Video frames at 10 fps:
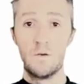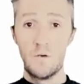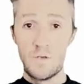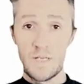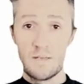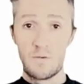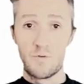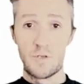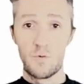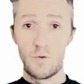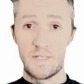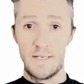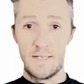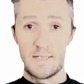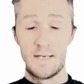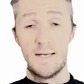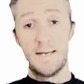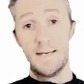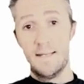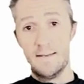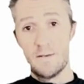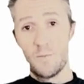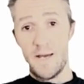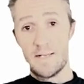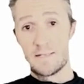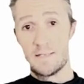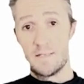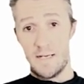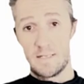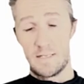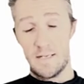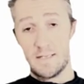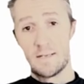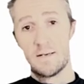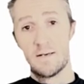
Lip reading: Using the resources in the way suggested